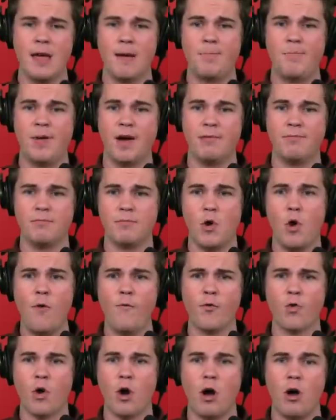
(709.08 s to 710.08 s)
But
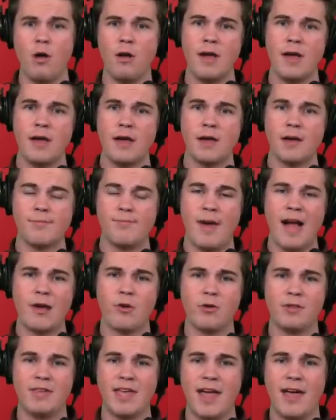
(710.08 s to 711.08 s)
overall,
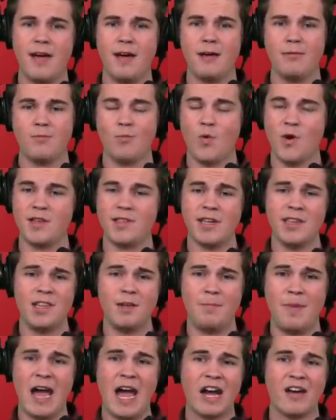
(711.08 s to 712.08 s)
Michael Dana was in the
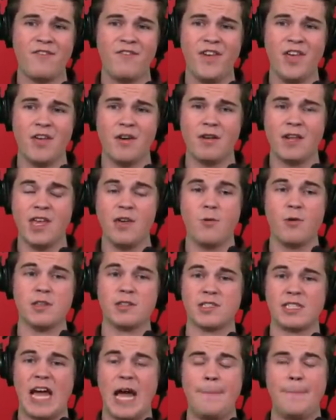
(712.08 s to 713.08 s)
backfield. He was
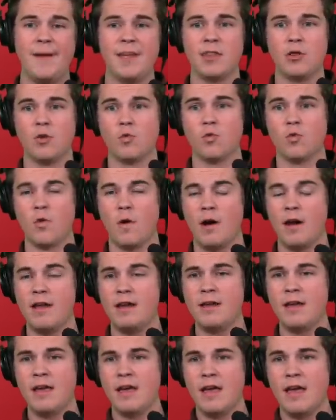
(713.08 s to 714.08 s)
stopping the
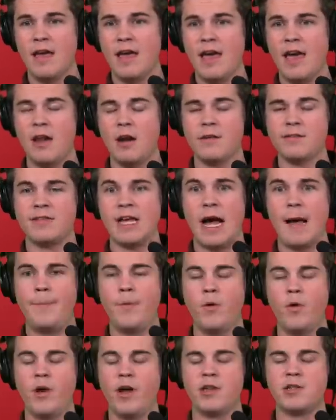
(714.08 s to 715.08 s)
run. And on top
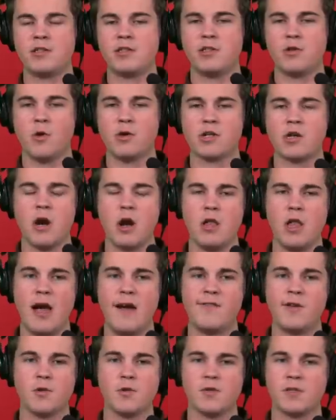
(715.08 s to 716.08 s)
of which, George
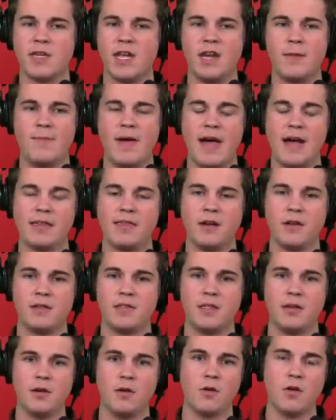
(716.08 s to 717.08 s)
Karlaftis was getting back there
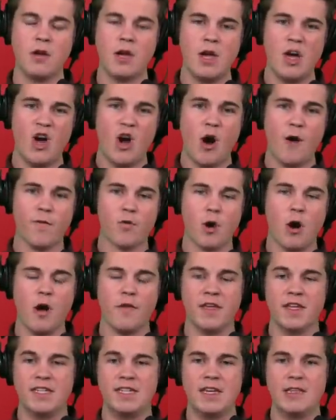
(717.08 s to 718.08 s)
too. Overall,
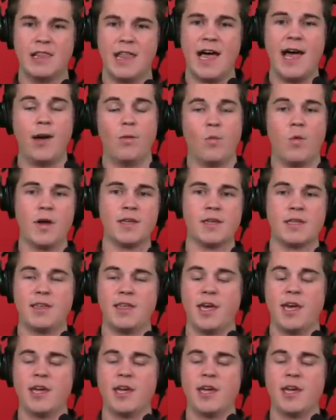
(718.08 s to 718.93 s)
the D-line wasn't the